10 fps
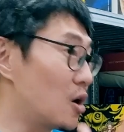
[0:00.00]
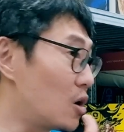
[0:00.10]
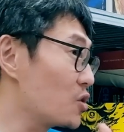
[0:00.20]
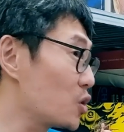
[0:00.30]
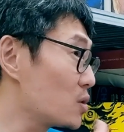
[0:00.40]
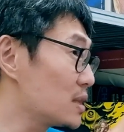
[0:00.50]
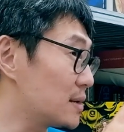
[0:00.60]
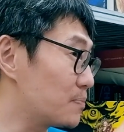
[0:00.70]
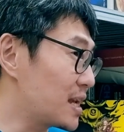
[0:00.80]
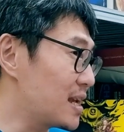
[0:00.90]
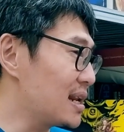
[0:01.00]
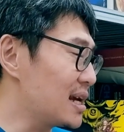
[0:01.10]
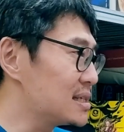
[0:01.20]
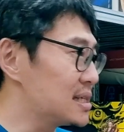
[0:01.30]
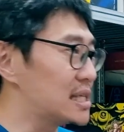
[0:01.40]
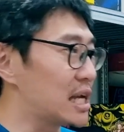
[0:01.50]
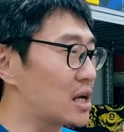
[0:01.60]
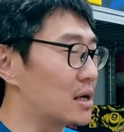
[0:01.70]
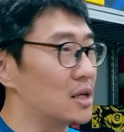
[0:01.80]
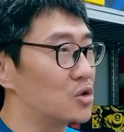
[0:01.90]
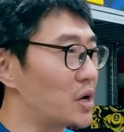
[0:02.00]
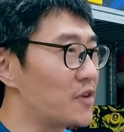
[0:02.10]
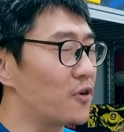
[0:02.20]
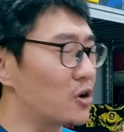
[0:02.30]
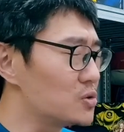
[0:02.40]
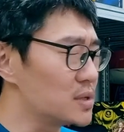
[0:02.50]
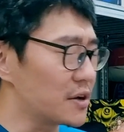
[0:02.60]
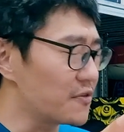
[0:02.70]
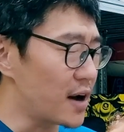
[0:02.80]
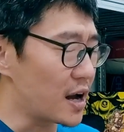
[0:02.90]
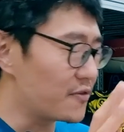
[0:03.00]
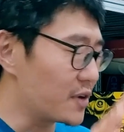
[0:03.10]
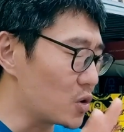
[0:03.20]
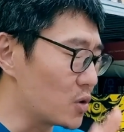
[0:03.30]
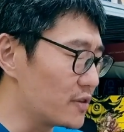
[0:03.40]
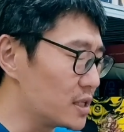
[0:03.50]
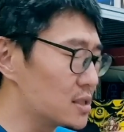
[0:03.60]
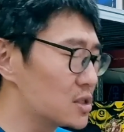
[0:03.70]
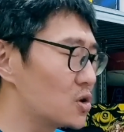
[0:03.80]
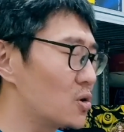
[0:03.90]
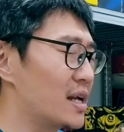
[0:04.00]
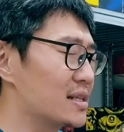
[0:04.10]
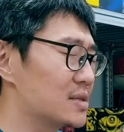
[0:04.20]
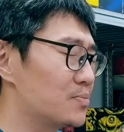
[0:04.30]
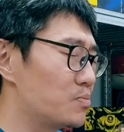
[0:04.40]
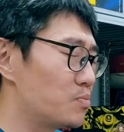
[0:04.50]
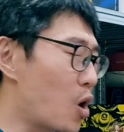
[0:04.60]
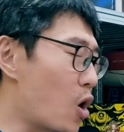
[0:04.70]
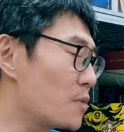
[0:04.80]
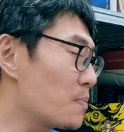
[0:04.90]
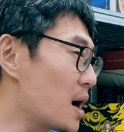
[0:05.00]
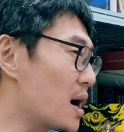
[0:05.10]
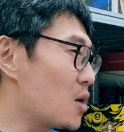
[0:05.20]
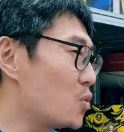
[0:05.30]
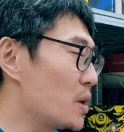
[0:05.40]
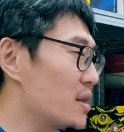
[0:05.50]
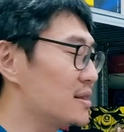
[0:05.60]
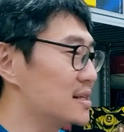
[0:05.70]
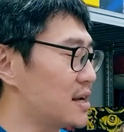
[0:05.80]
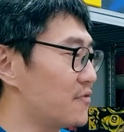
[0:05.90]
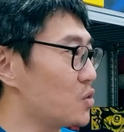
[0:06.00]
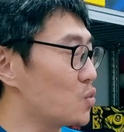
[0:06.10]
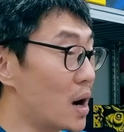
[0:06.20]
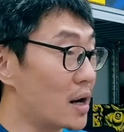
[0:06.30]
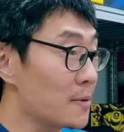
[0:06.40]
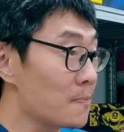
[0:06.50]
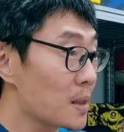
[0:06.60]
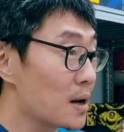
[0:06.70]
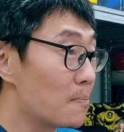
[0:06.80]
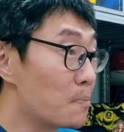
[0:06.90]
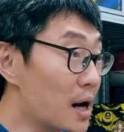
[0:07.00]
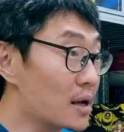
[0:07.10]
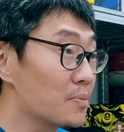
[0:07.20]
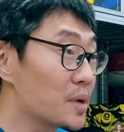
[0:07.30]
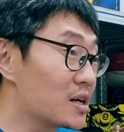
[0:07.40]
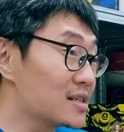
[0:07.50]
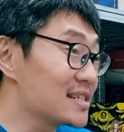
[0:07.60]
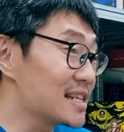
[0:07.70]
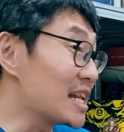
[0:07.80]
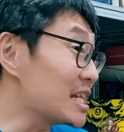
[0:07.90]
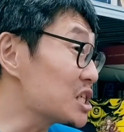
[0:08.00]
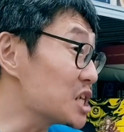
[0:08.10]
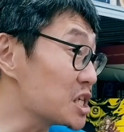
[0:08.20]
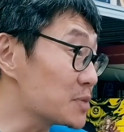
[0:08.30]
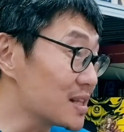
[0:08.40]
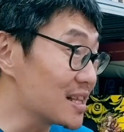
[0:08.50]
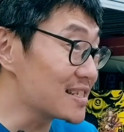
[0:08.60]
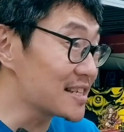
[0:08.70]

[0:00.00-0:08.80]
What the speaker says: although the kit lens is 24-75 equivalent, so it's on par with the ZV-1, but because it's an interchangeable lens